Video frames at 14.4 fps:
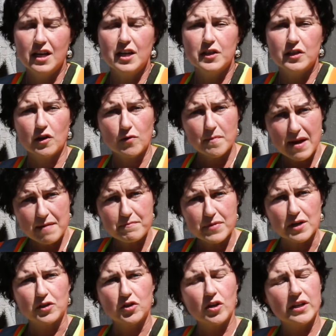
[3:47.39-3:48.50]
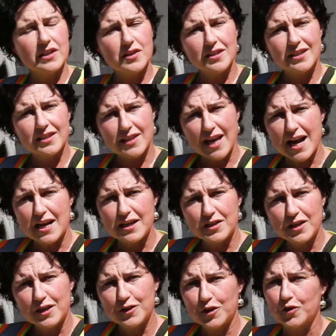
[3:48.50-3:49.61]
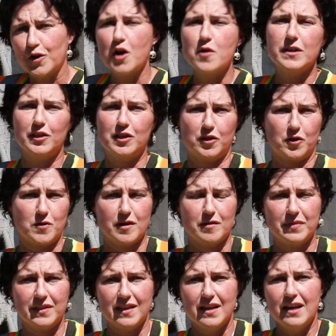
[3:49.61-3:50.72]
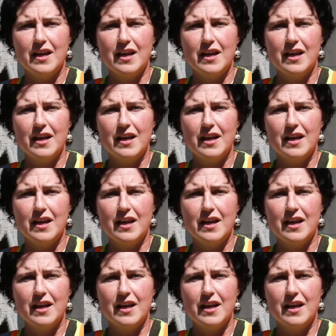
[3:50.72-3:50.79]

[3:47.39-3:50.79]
So remember, trees are designed to grow in storms.